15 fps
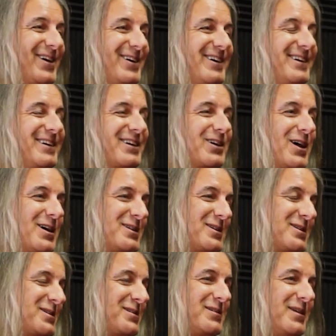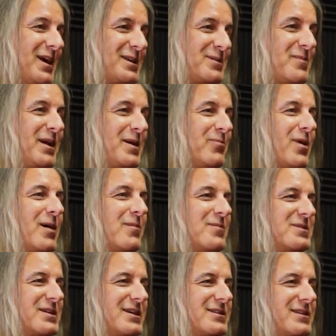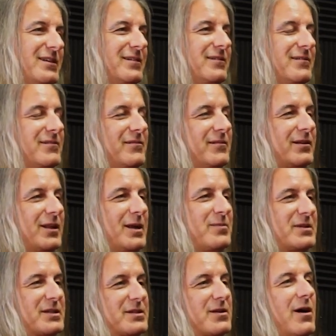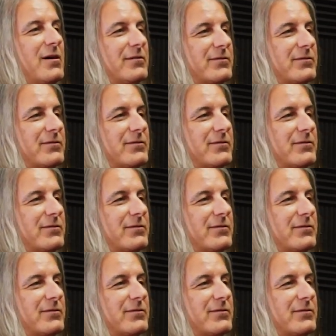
Um, causes as many problems as it claims to solve.